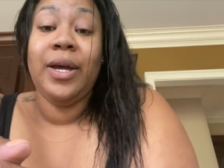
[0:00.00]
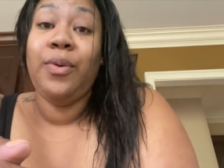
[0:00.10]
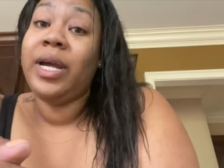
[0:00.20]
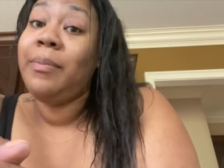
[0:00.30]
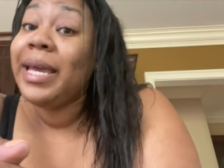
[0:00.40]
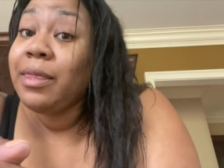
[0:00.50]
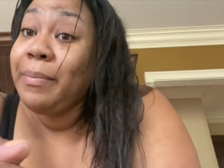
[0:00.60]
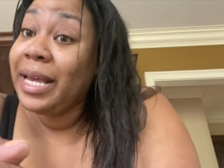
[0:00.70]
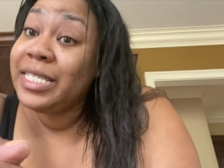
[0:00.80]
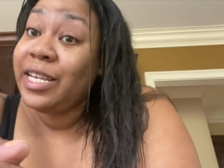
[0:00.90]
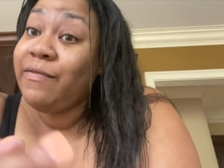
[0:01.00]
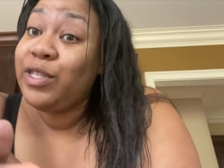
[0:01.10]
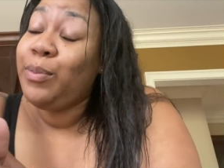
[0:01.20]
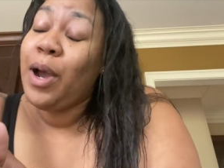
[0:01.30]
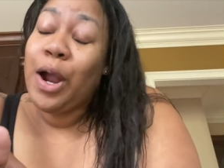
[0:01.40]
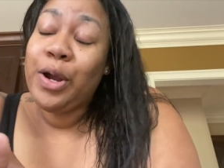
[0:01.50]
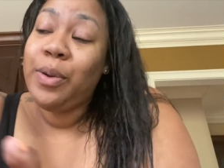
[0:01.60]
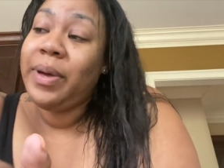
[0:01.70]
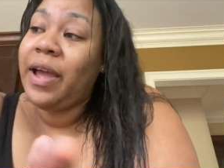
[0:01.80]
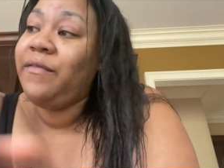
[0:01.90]
we're going to make the best of
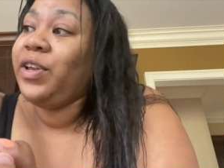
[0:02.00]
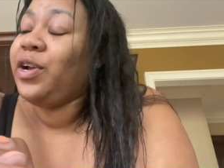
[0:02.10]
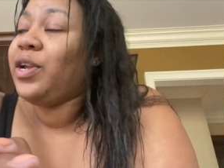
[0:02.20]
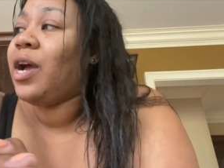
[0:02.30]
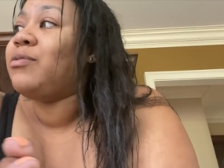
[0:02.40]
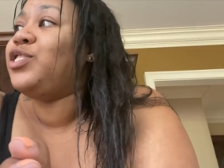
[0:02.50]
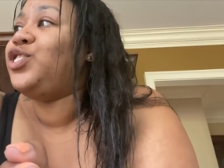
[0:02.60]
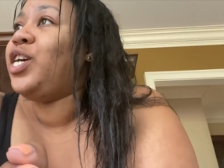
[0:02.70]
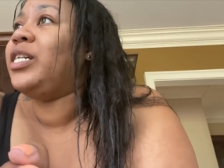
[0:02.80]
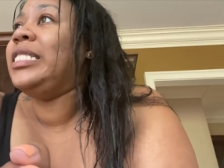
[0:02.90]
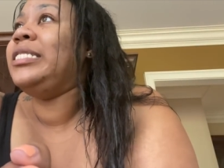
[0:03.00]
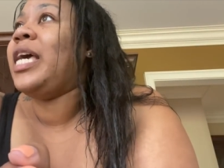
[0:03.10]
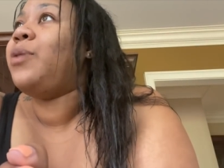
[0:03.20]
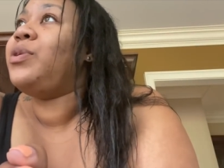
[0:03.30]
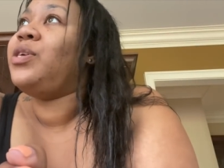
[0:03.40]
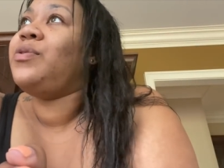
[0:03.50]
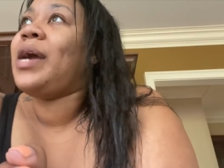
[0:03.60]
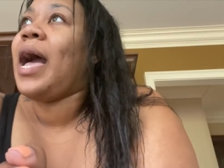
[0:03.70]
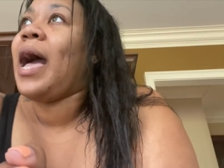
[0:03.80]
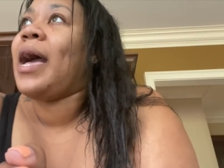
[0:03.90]
tomorrow, but I figured I would share today with you
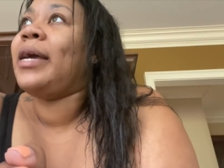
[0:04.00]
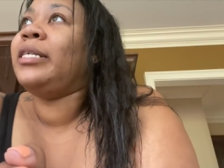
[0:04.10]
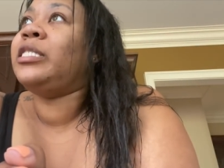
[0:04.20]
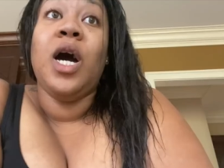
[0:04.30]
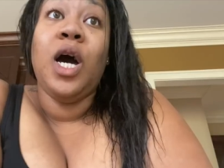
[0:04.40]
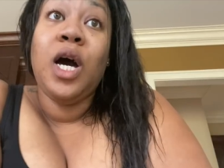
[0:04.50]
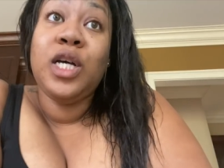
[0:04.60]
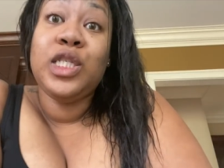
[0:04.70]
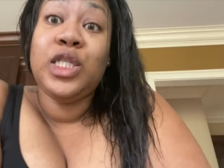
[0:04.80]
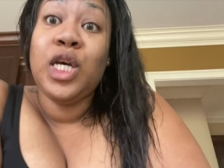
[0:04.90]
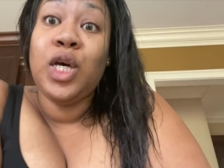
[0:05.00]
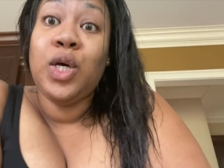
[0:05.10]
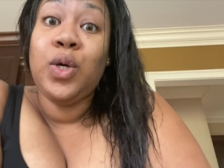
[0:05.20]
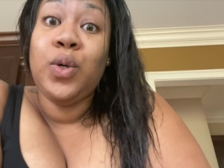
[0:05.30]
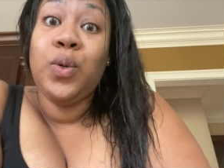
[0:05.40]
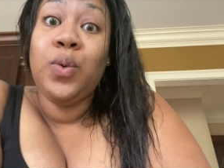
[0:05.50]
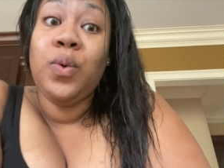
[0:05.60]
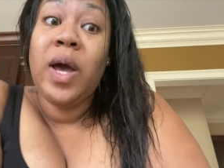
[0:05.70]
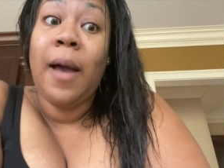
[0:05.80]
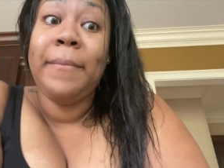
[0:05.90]
guys.
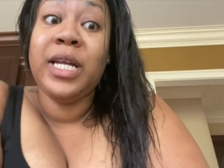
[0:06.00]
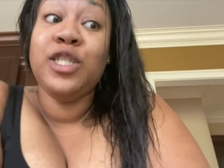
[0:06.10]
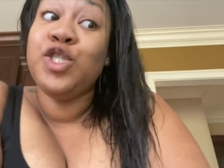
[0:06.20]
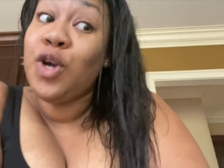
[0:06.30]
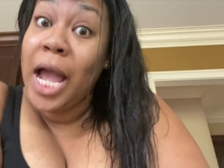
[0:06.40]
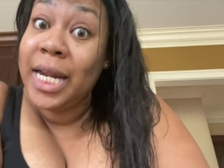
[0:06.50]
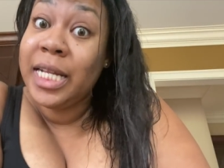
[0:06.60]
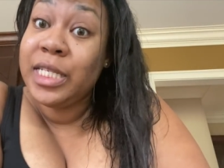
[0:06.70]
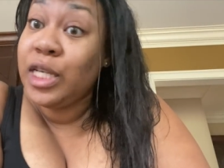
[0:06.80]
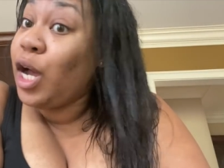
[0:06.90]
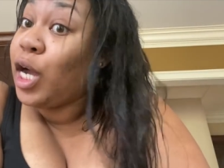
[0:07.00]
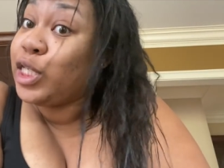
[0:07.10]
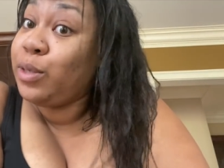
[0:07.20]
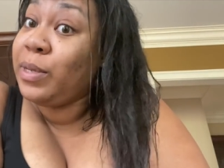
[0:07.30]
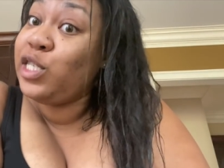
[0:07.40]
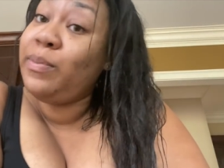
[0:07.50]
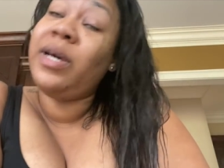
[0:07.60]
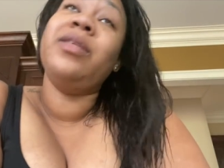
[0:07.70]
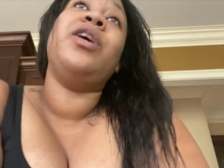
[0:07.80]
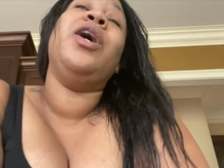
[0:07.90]
Also, I'm going to try not to talk too much
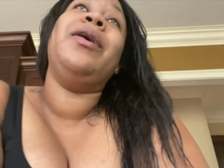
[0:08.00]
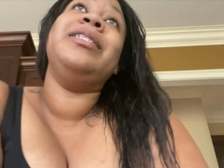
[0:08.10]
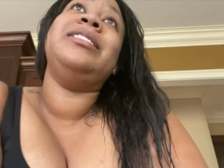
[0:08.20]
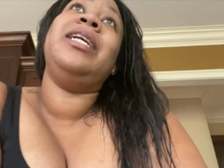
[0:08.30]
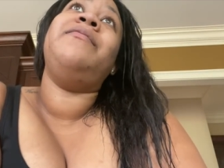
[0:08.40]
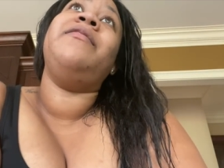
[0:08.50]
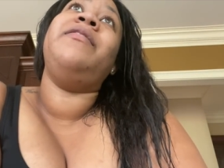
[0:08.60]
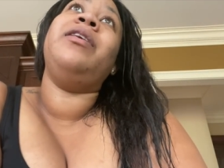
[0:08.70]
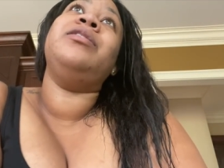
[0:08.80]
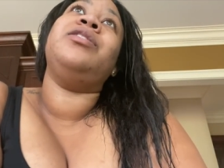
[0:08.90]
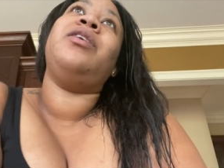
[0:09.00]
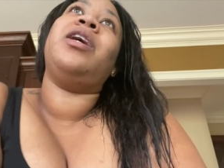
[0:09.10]
about the current state of affairs in our